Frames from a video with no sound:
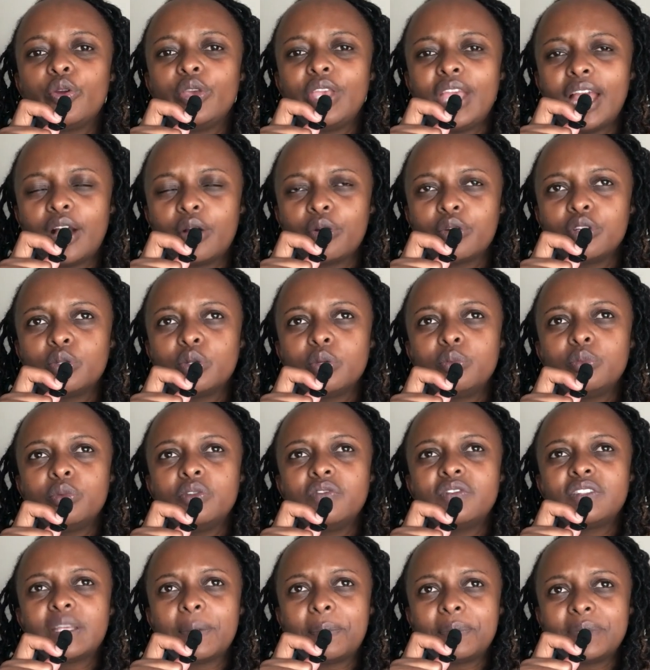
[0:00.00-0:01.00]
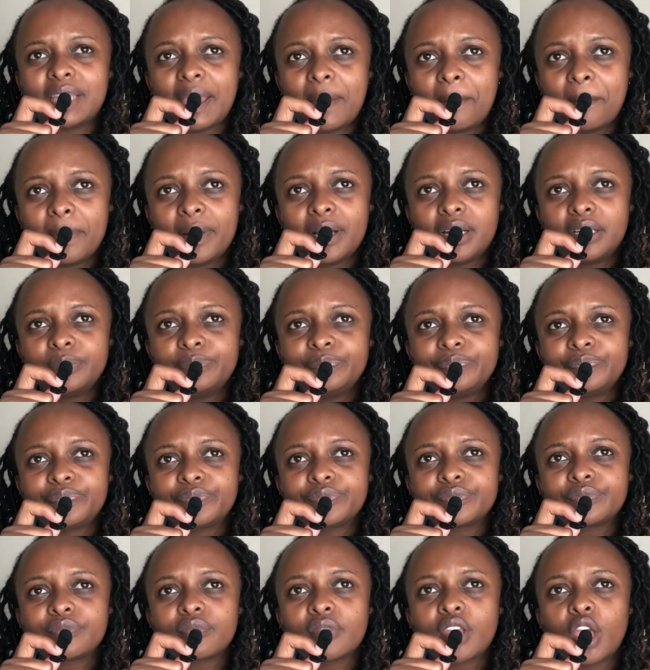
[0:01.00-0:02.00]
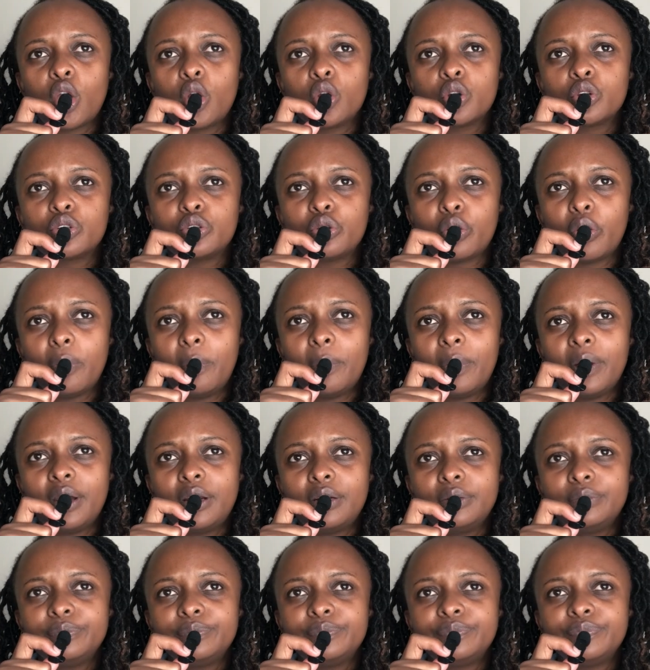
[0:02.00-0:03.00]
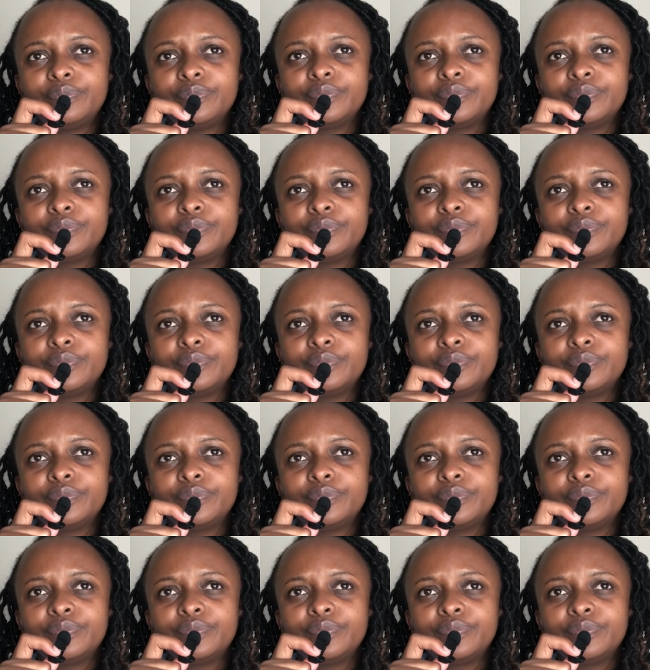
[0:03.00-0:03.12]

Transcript: Yeah, because we moved September, October,